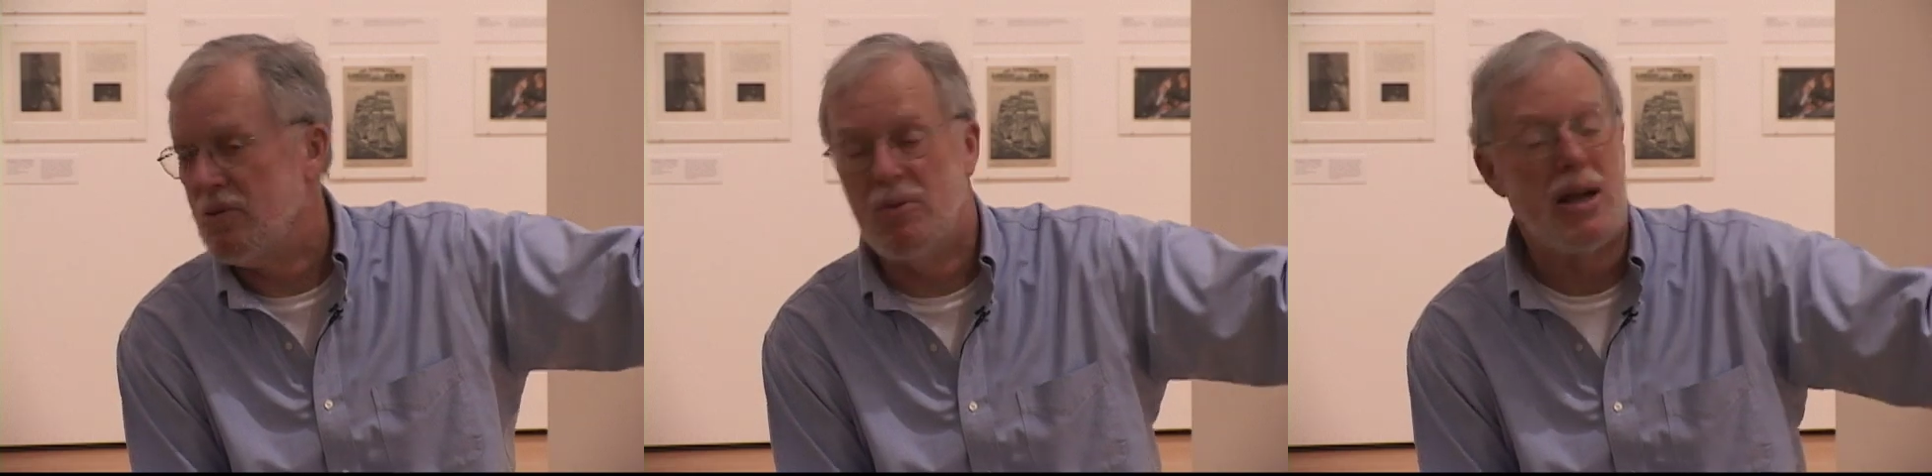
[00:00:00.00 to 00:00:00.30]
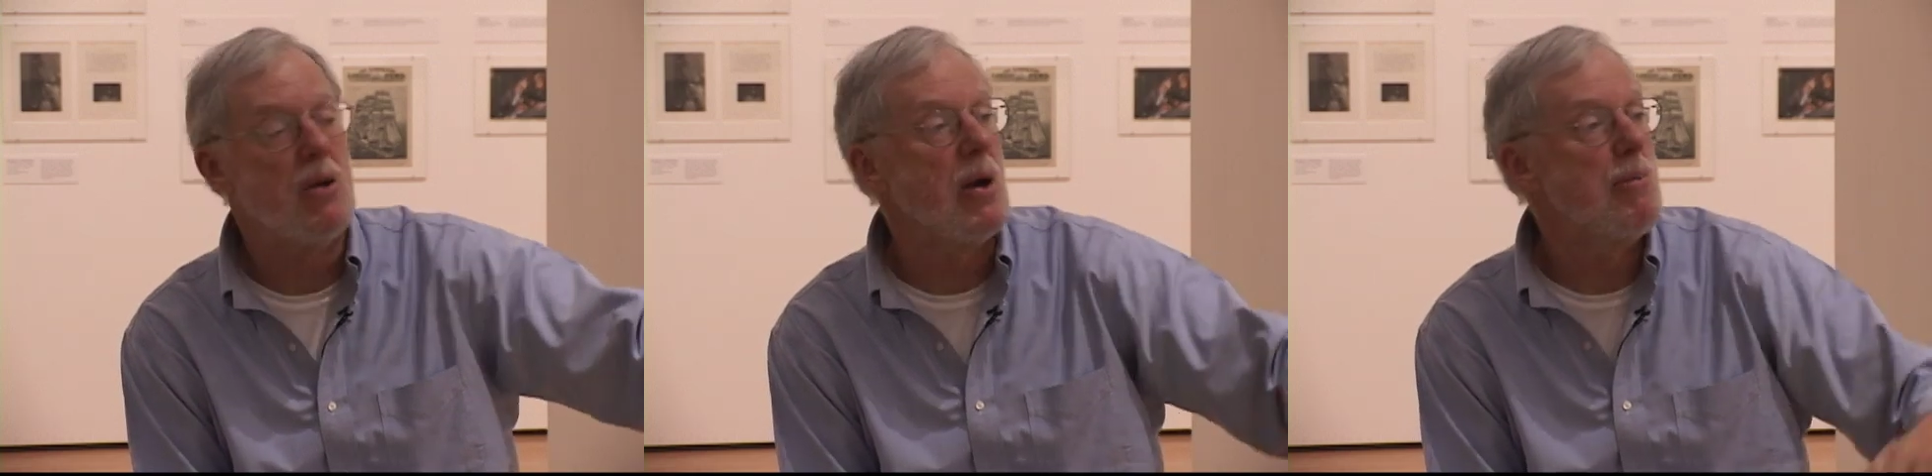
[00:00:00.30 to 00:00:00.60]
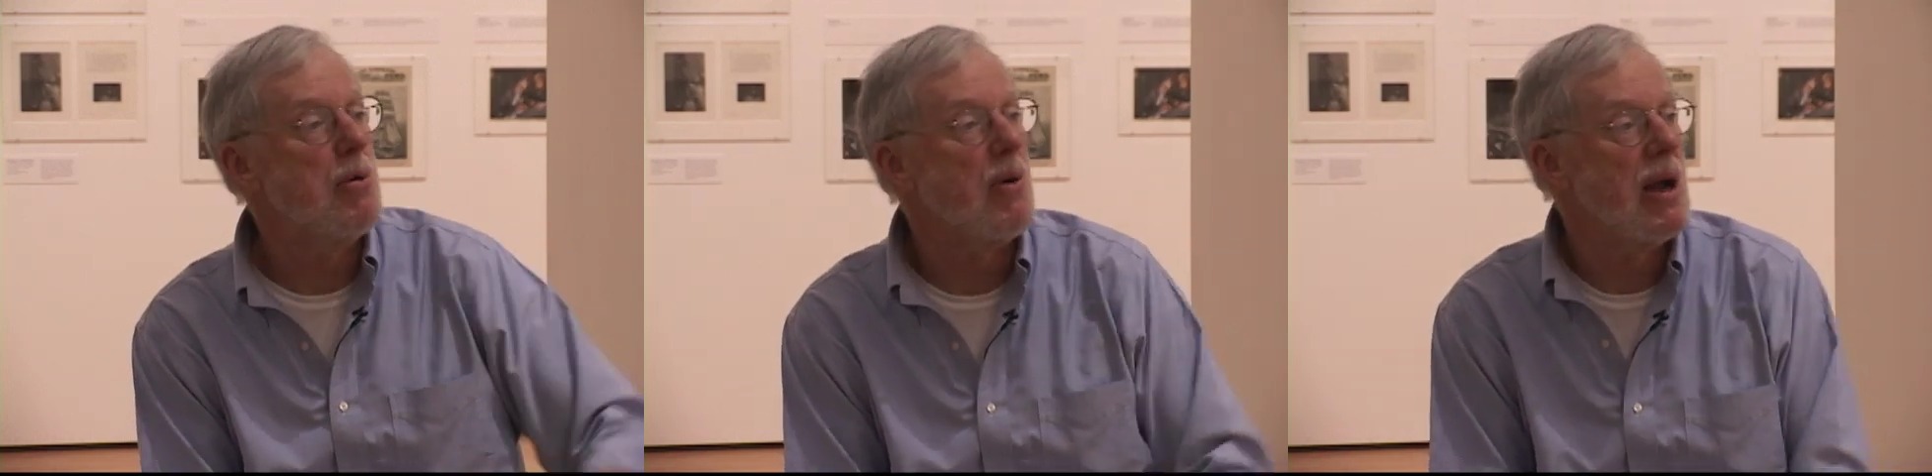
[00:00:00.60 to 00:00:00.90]
really
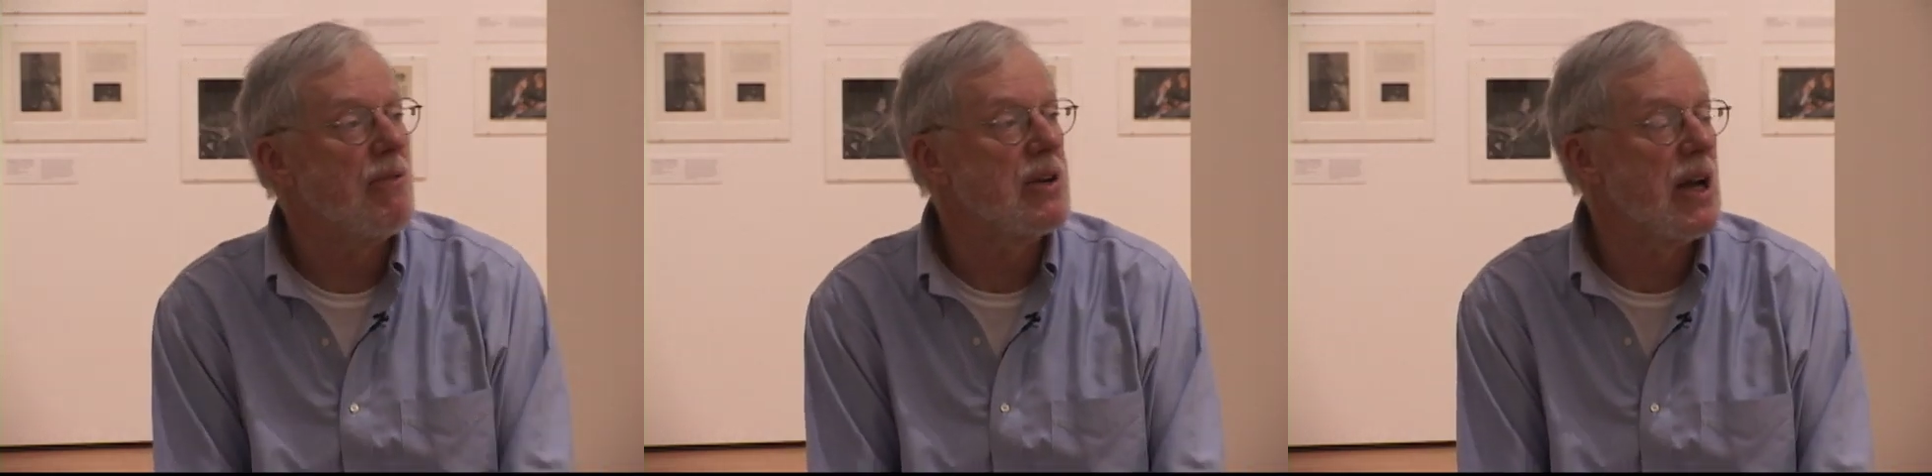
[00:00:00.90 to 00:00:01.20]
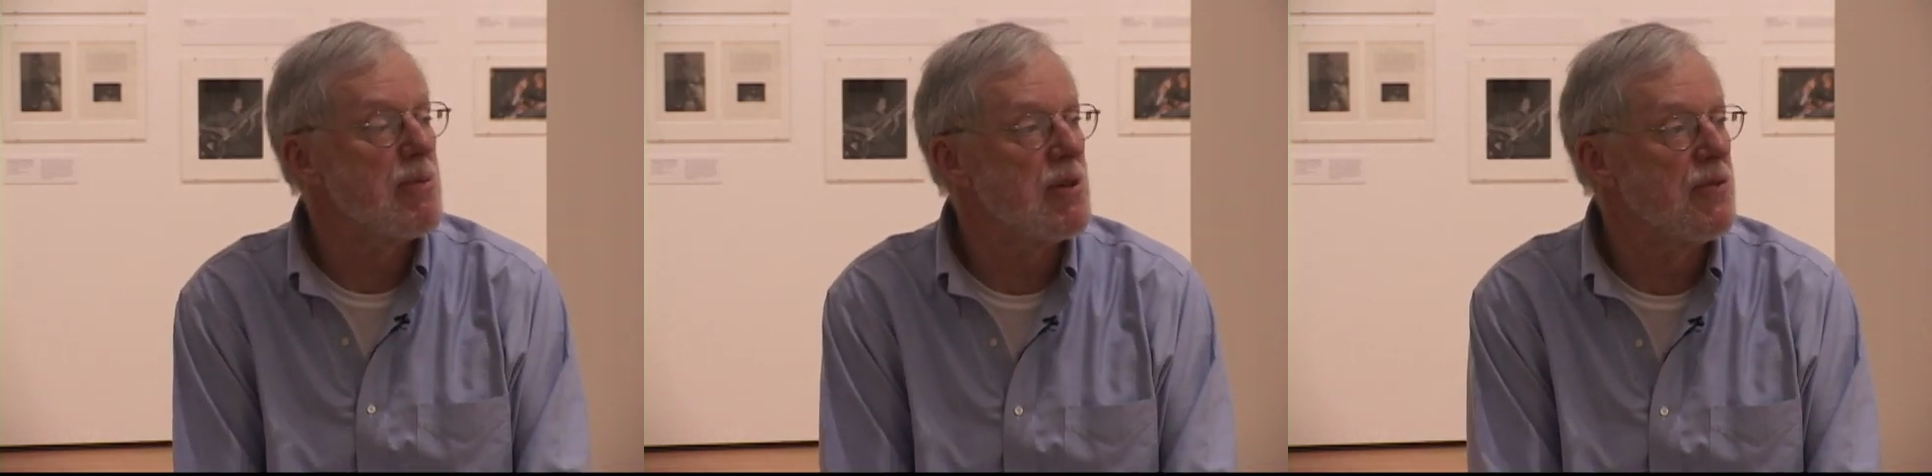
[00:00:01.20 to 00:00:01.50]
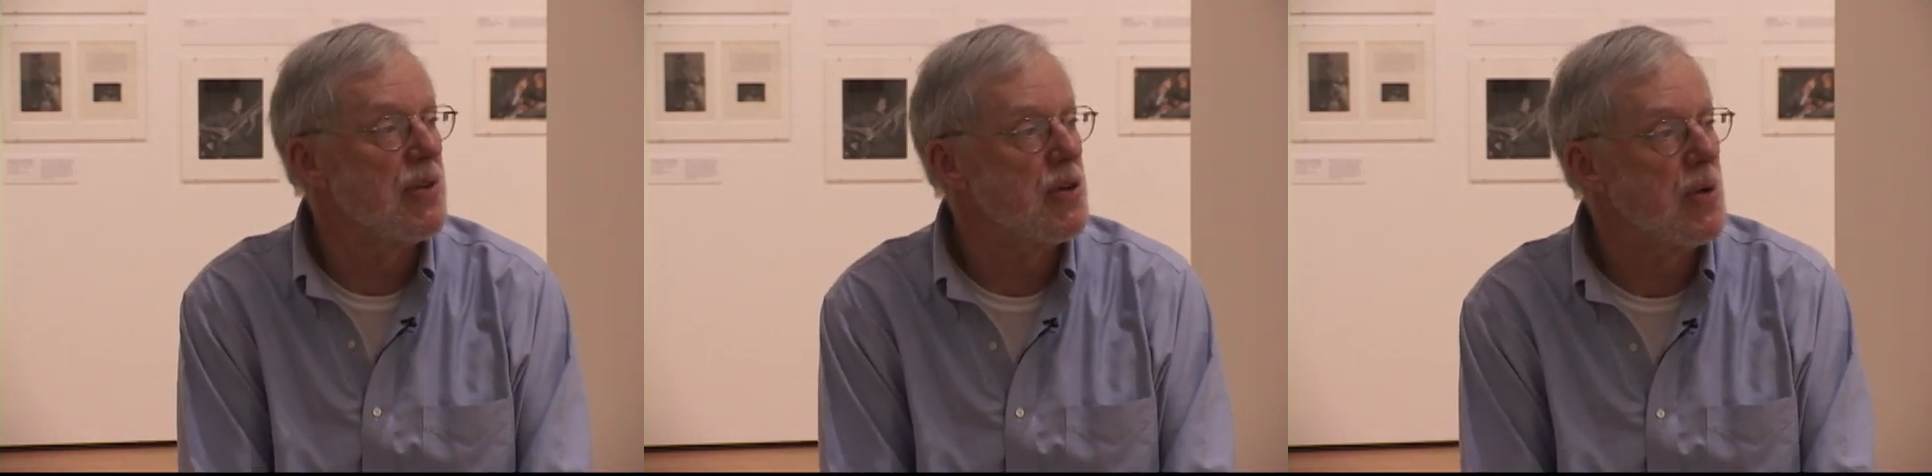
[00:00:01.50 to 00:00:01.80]
quite poor advertisements
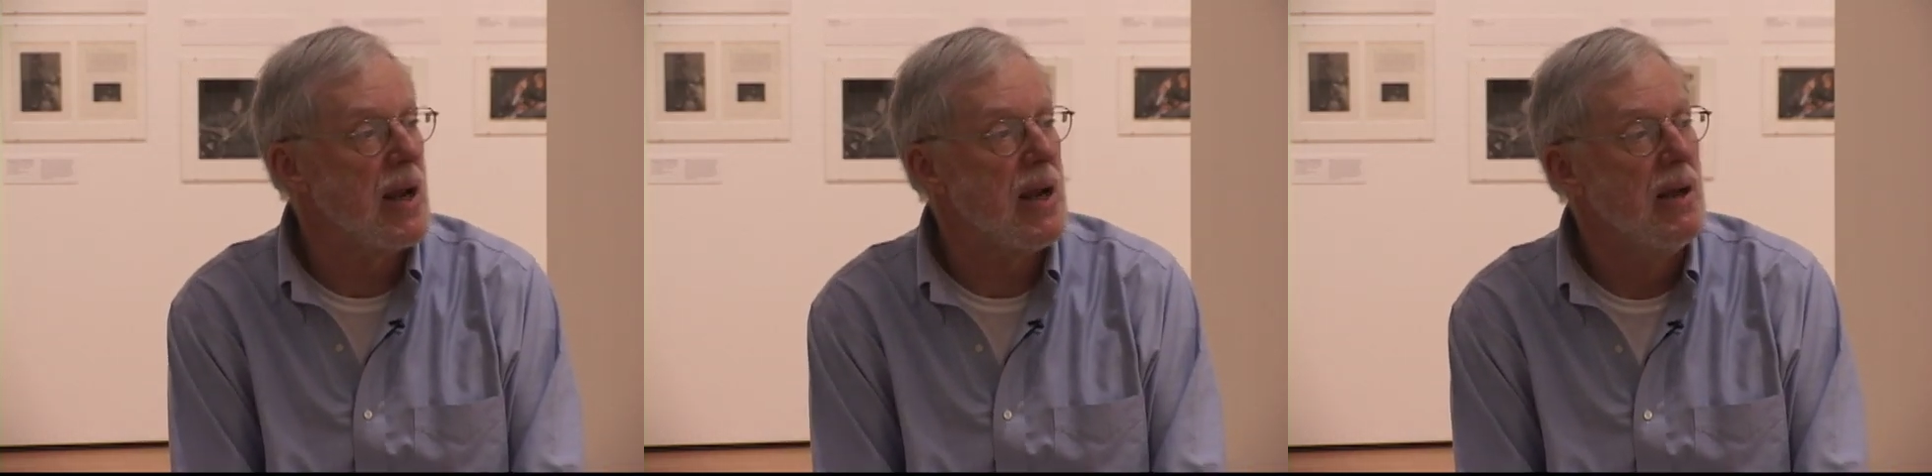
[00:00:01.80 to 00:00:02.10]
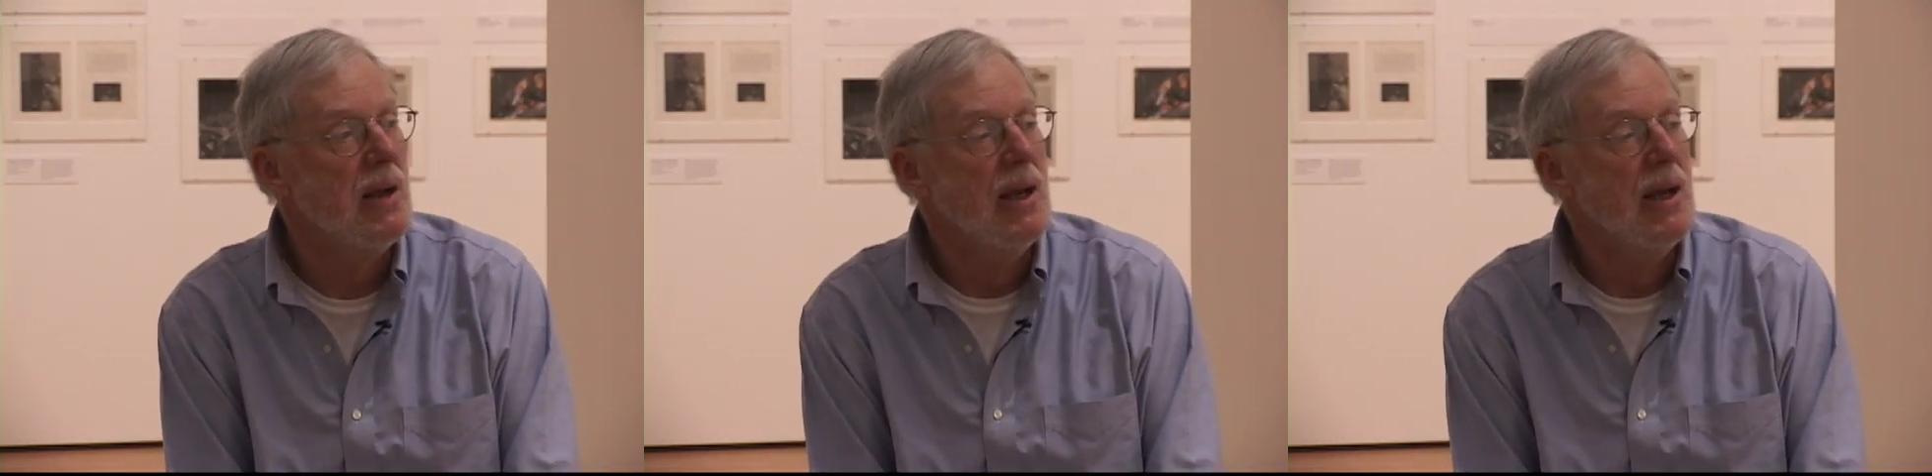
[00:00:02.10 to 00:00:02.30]
for the trade.